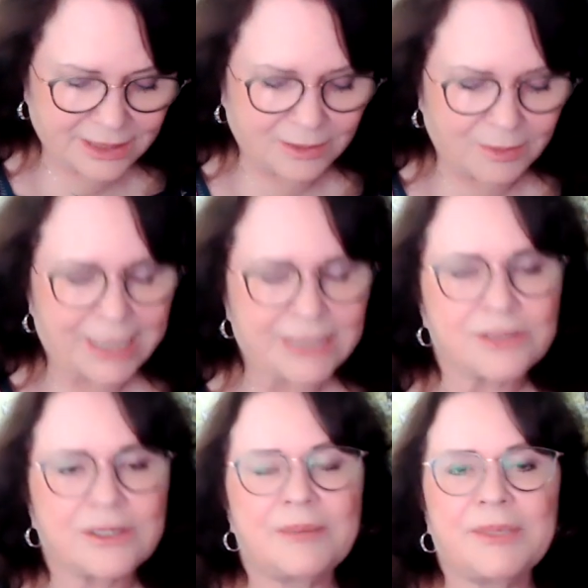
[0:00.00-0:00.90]
quakes
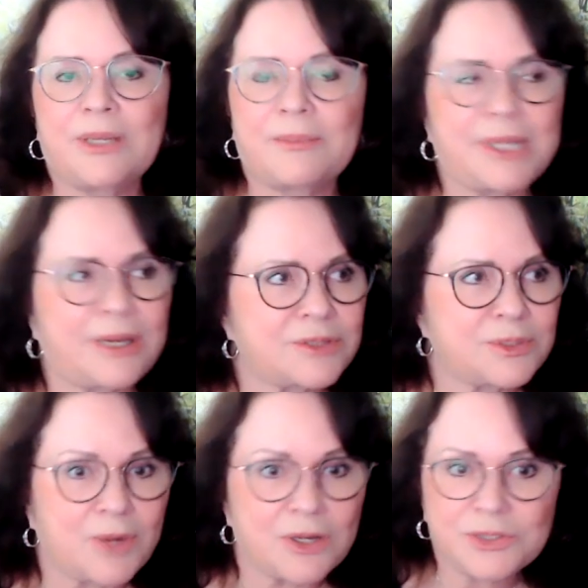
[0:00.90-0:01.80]
are coming up now.
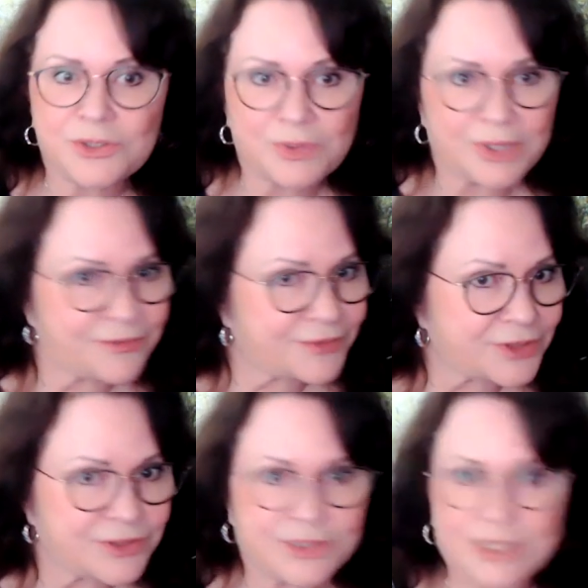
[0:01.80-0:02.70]
Tomorrow's the
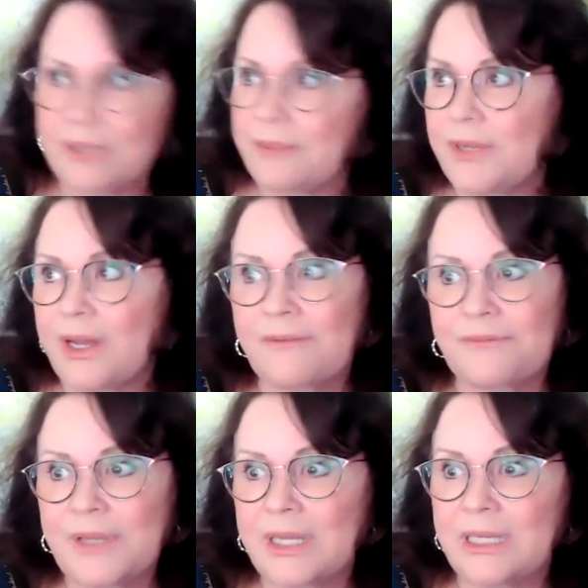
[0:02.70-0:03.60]
21st, and I'm
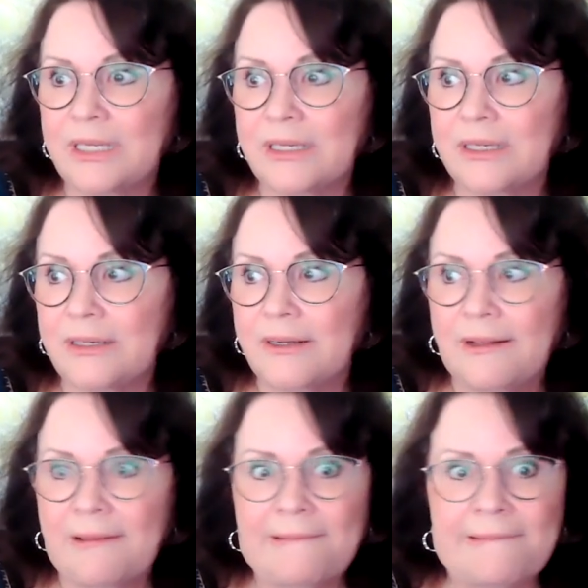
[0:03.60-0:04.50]
not feeling
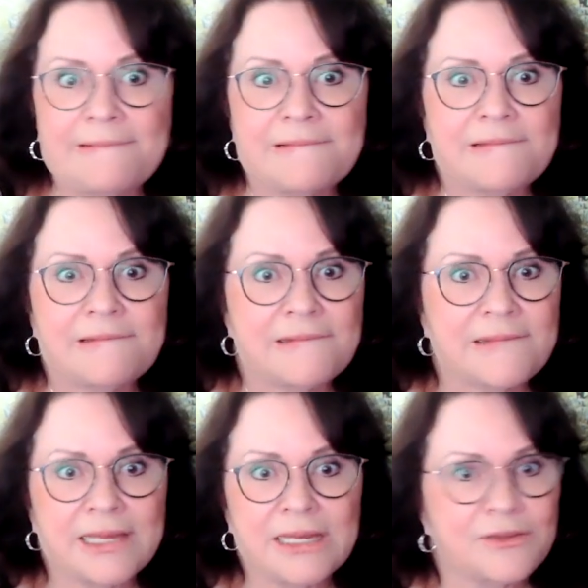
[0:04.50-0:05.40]

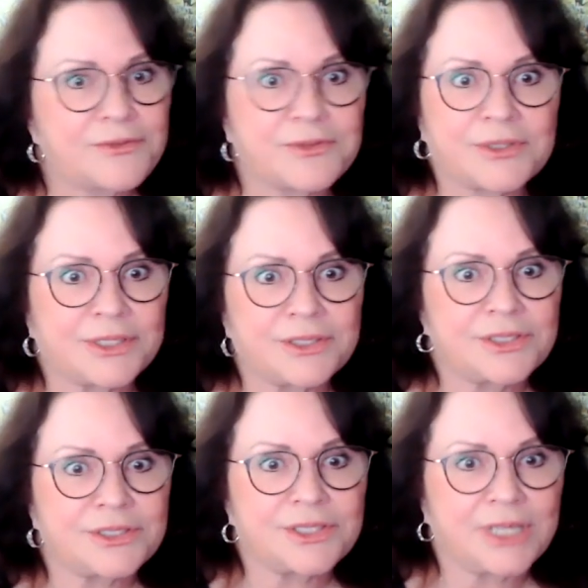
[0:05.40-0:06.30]
California
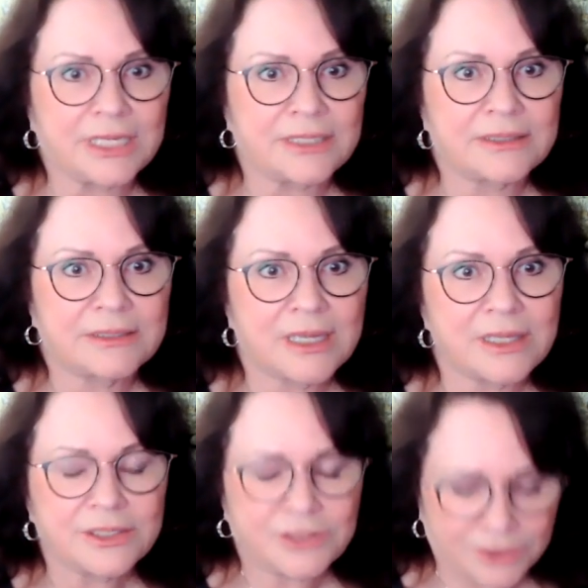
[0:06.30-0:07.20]
just yet. I'll let